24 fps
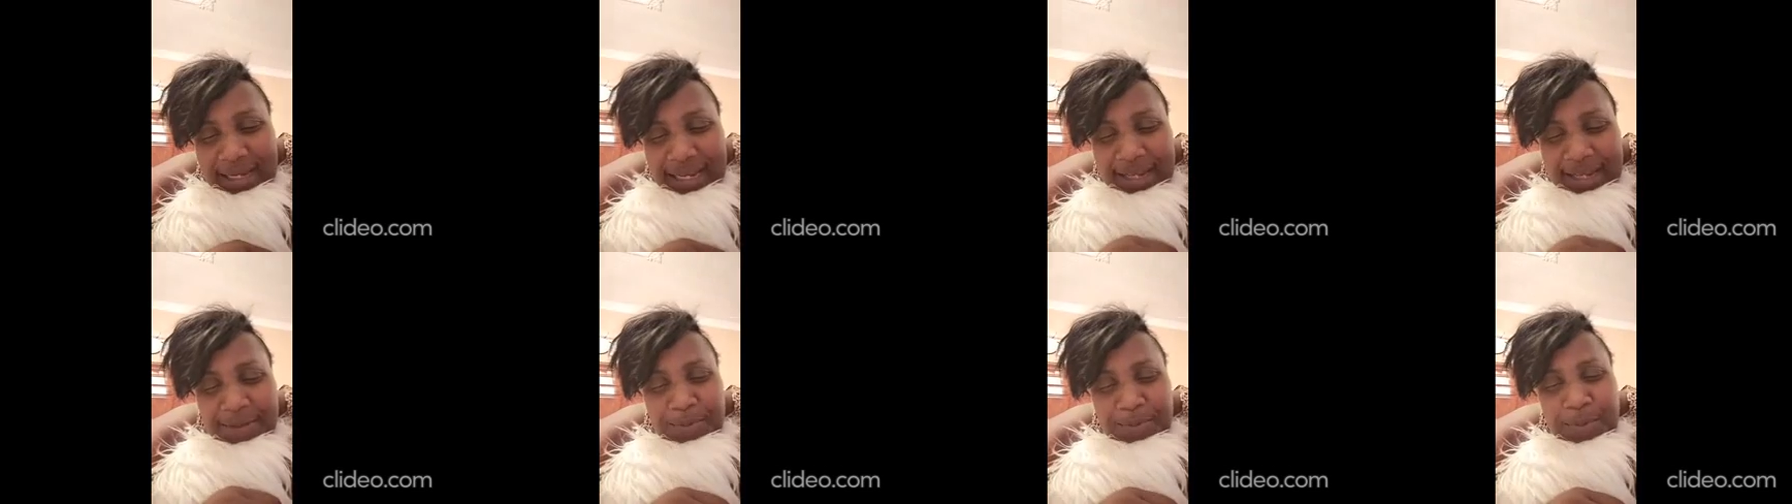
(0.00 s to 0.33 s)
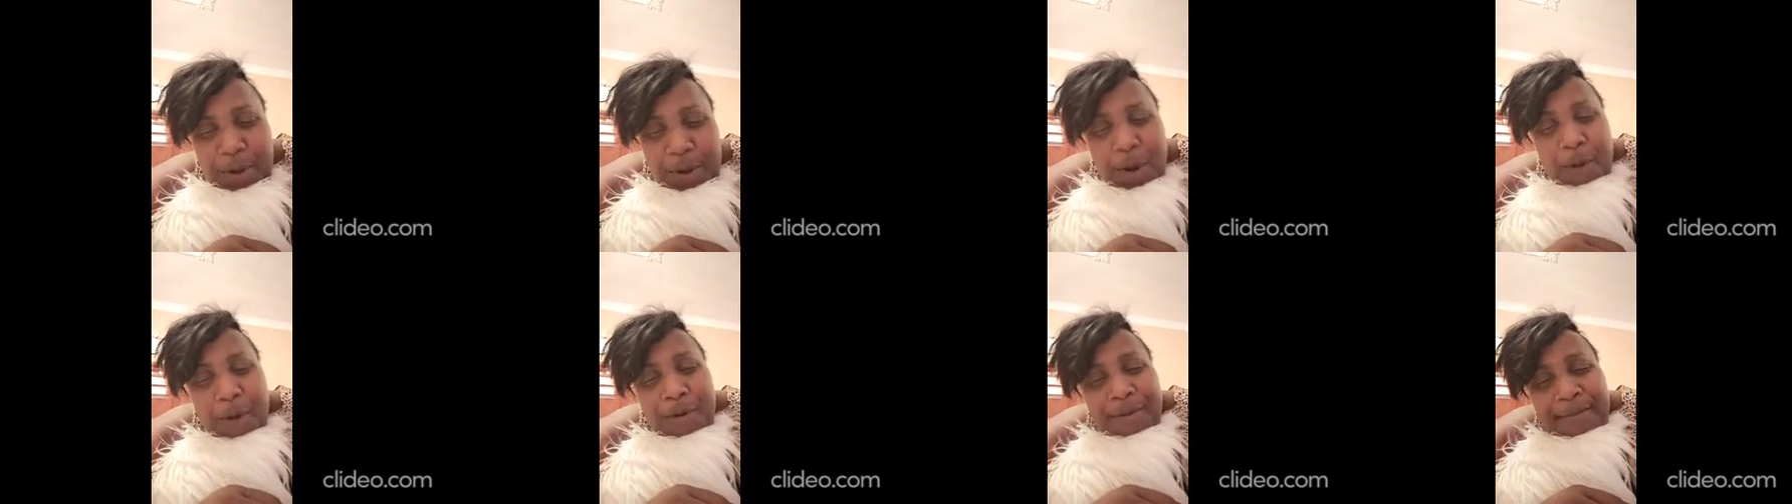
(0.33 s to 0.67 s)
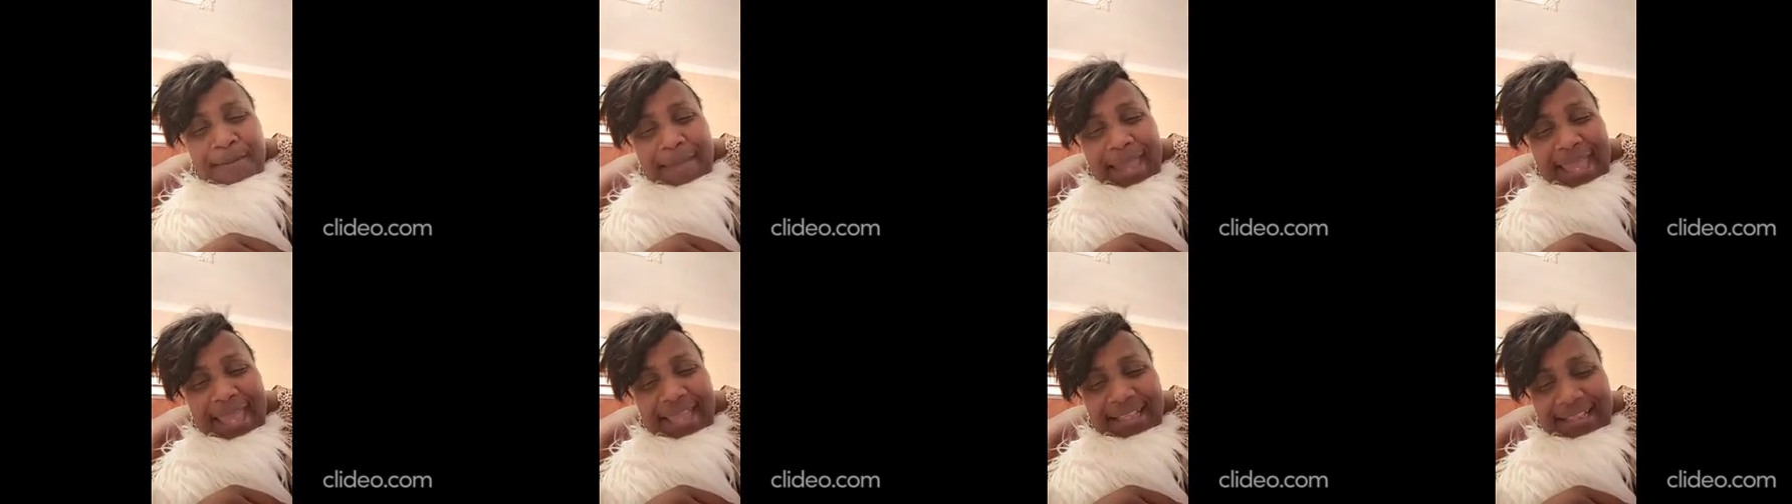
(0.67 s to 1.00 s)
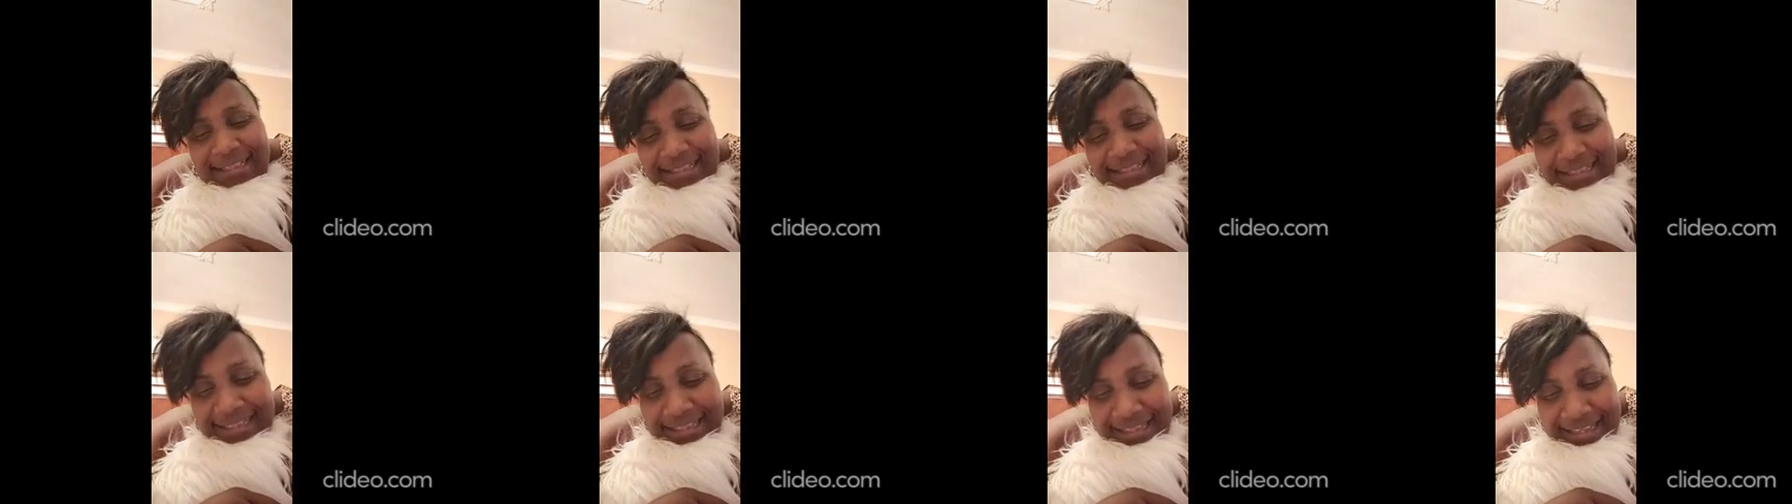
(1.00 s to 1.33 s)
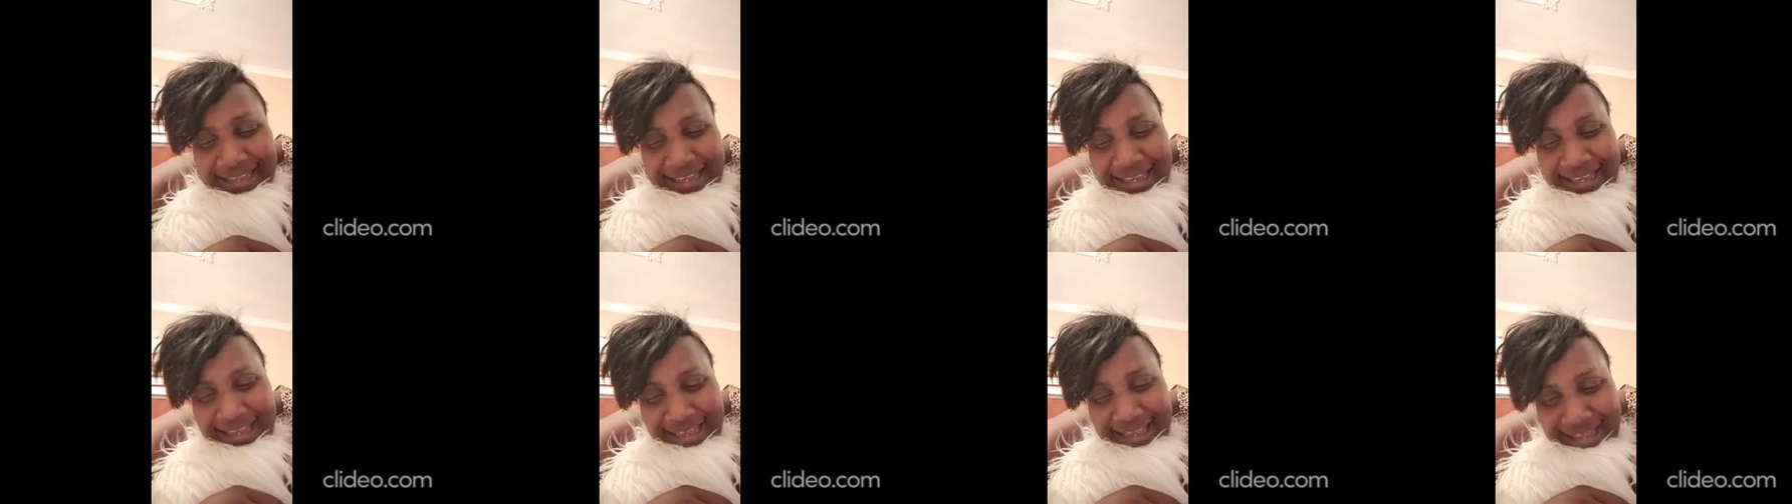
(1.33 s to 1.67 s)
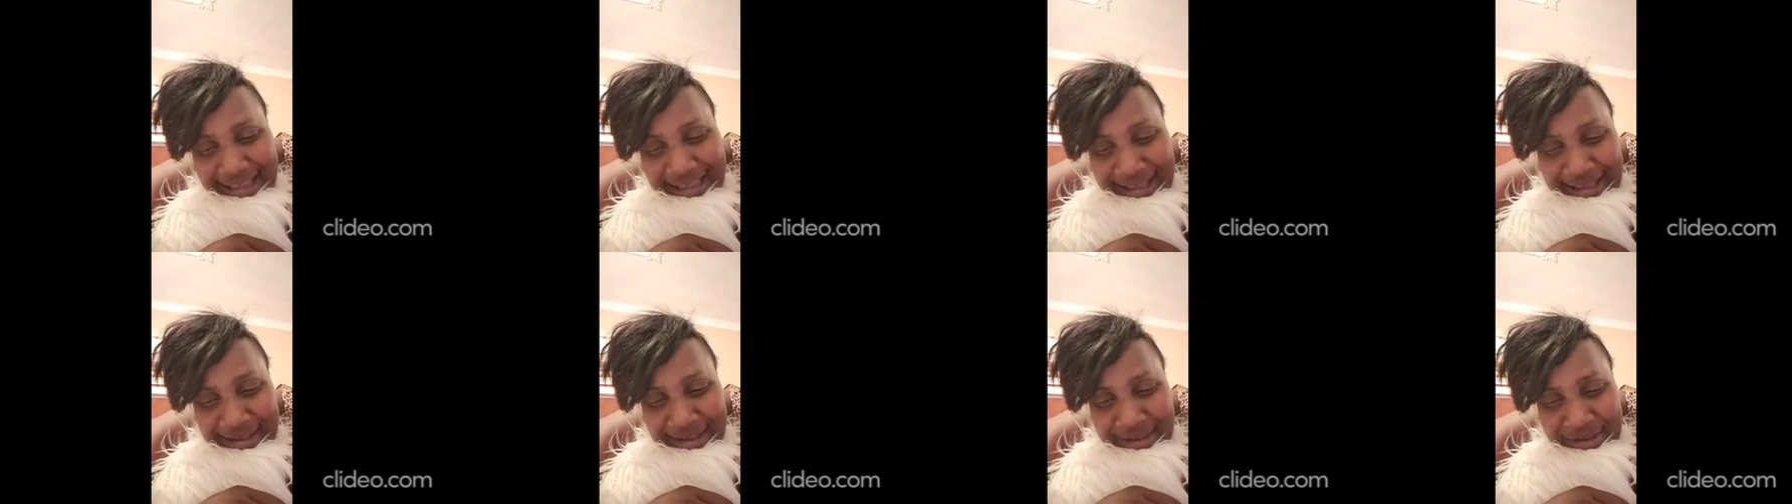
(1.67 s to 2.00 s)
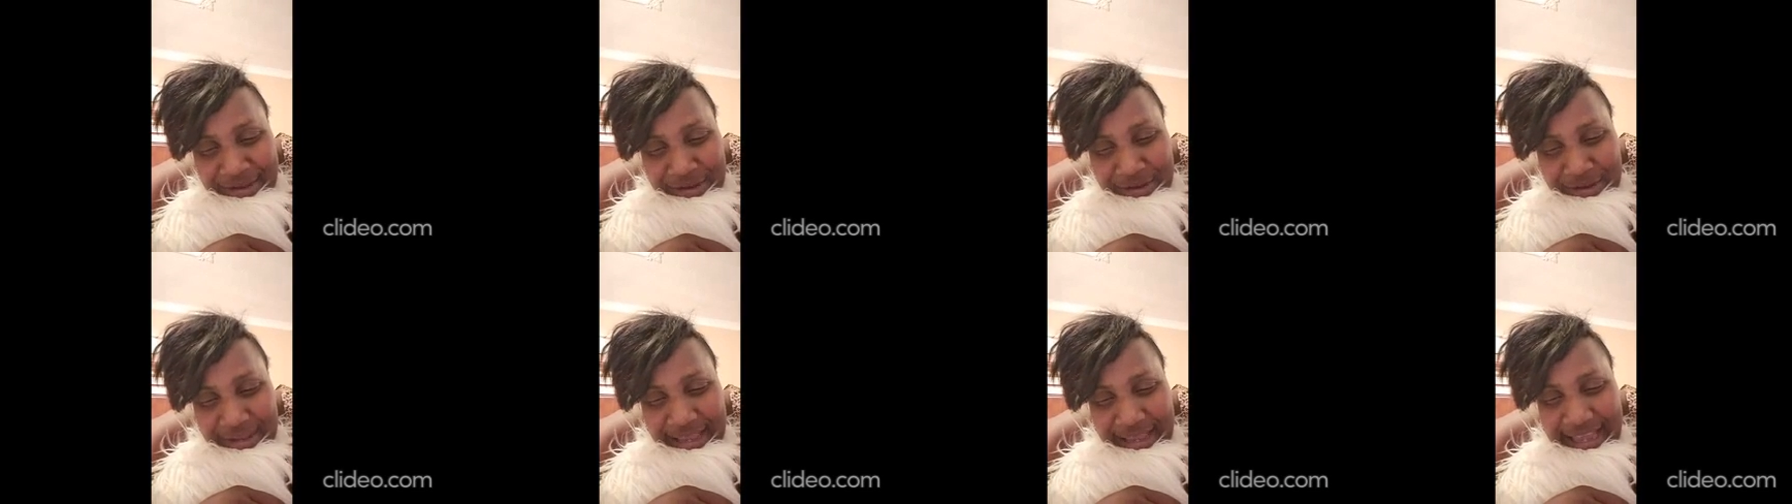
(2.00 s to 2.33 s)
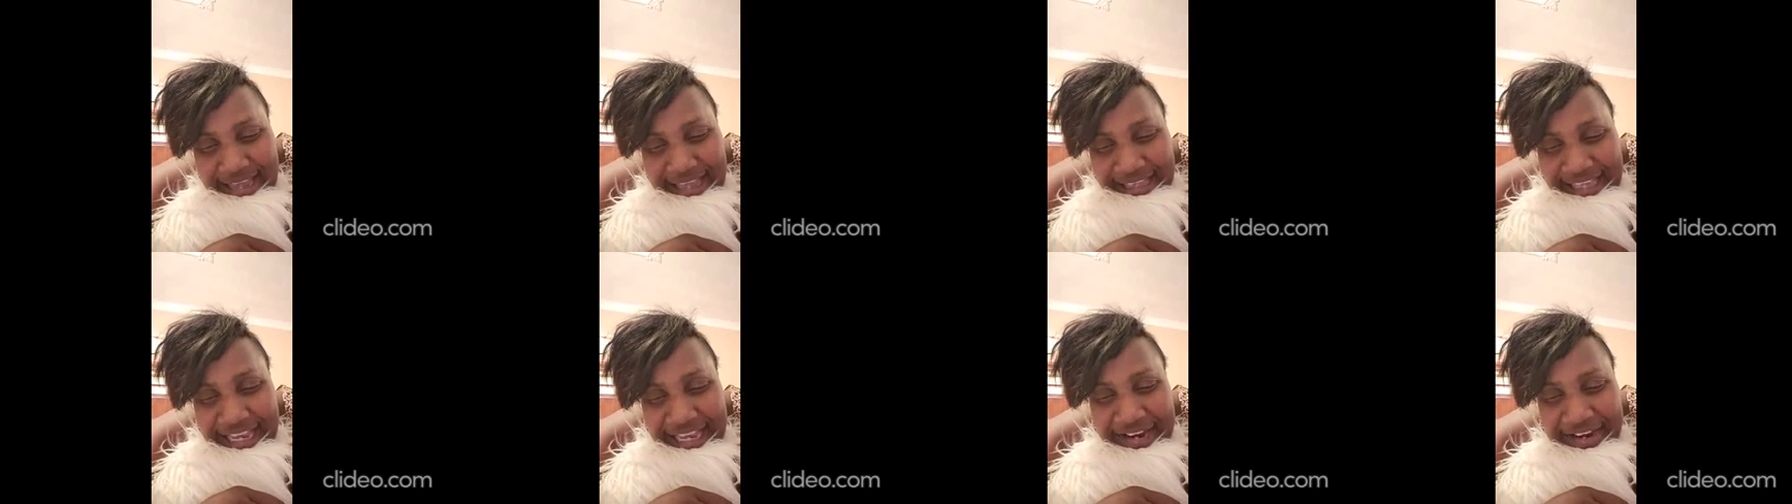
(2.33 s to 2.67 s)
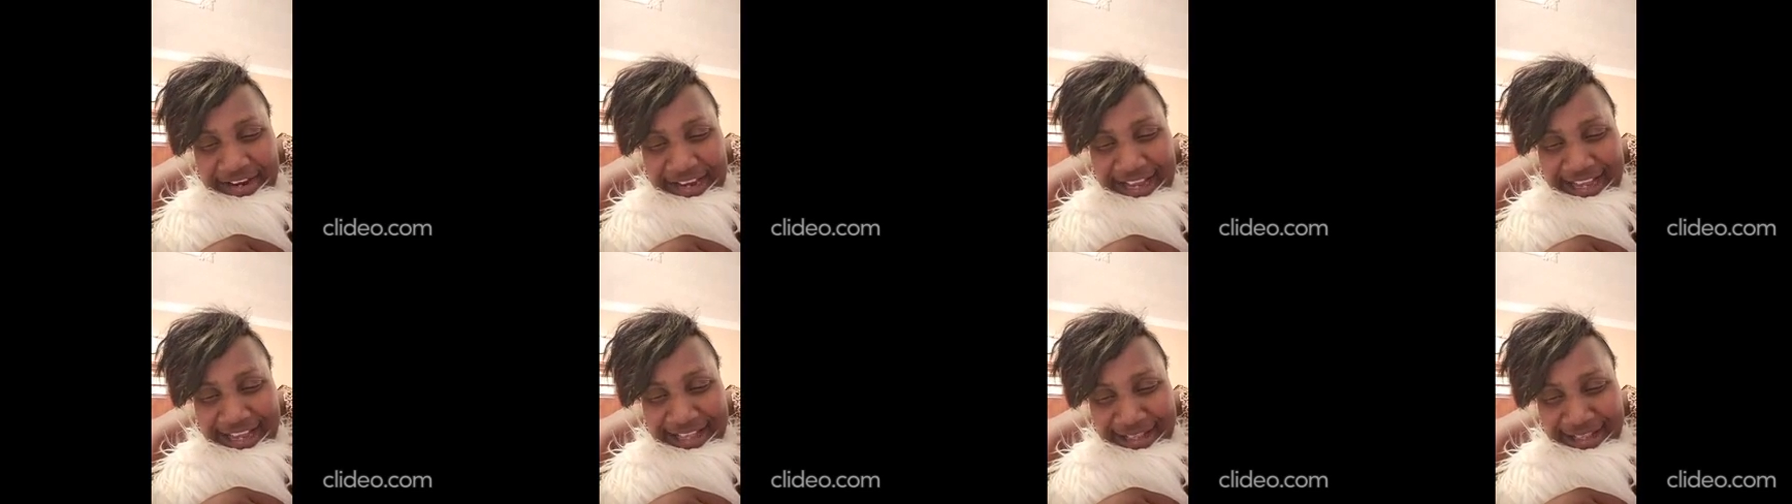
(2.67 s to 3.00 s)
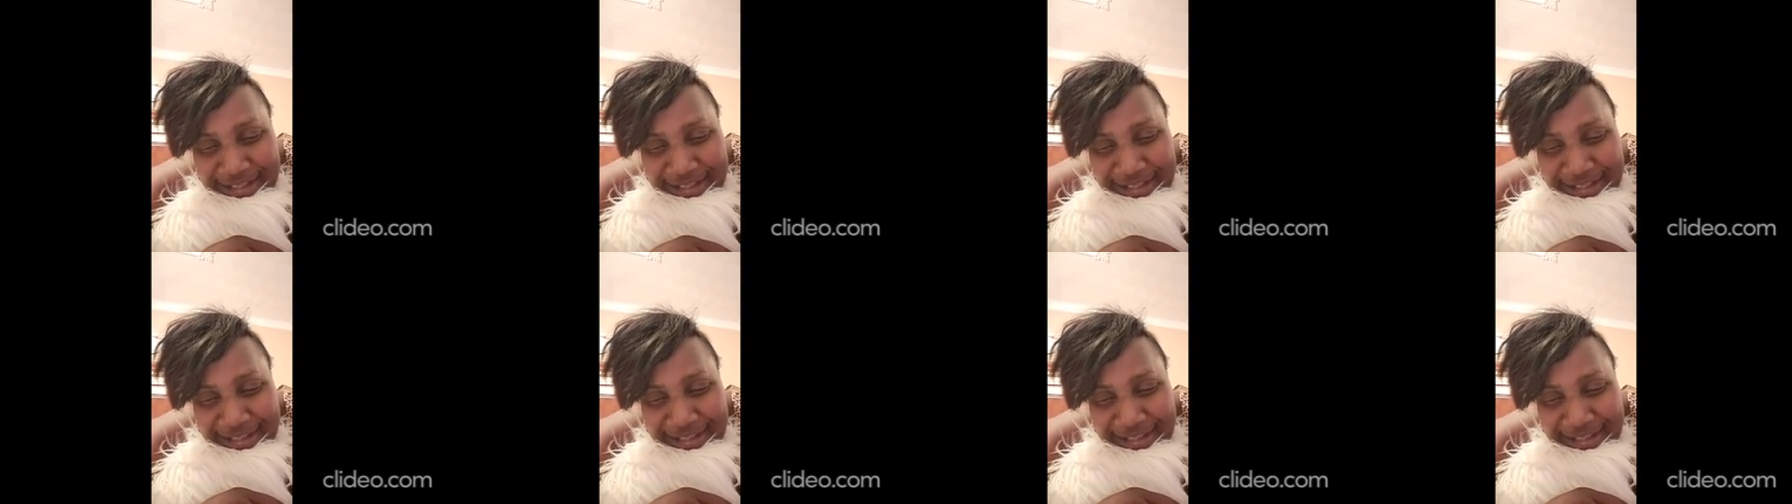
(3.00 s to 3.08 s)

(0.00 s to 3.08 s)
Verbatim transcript: empowerment. So yeah, carry on